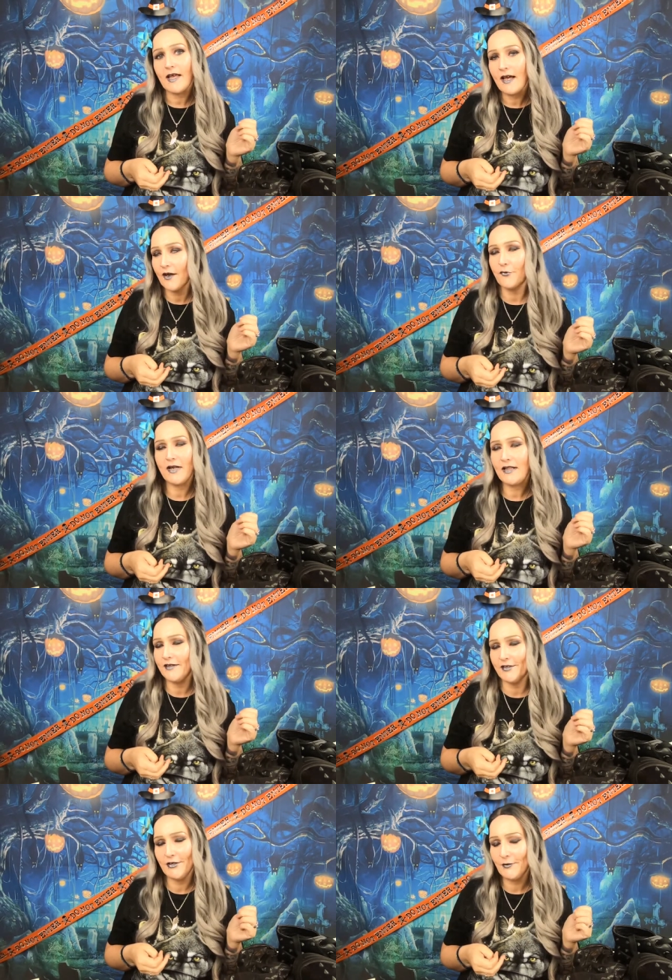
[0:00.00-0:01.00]
I
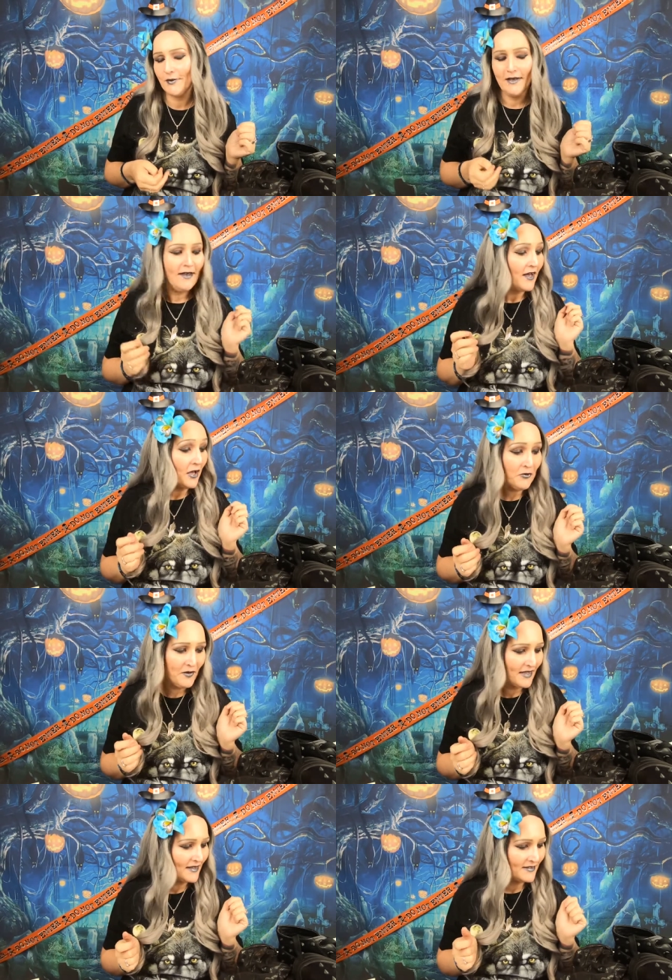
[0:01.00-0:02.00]
really do. I
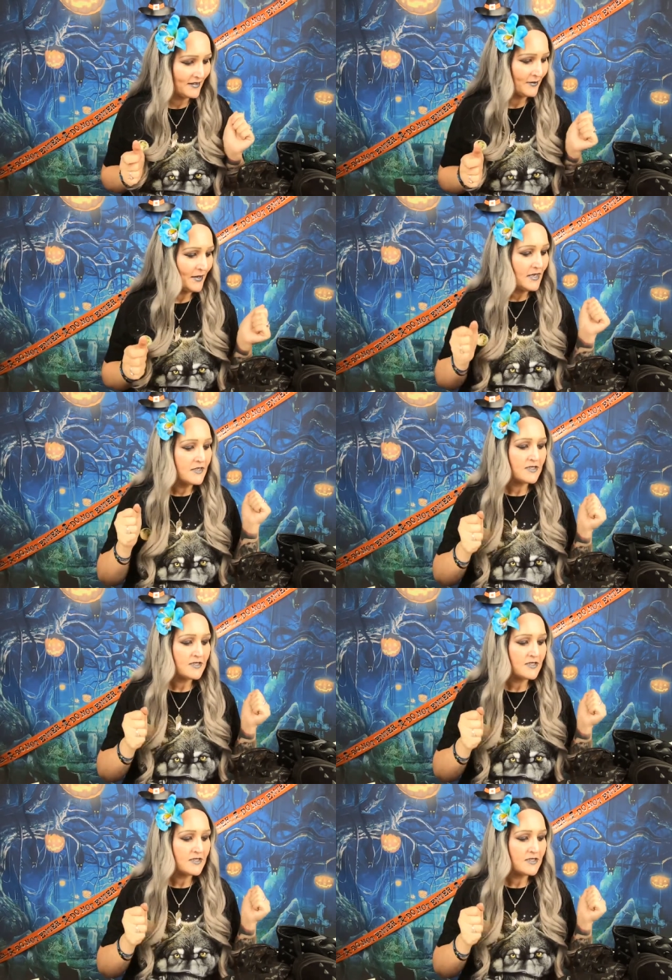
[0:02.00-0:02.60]
really do.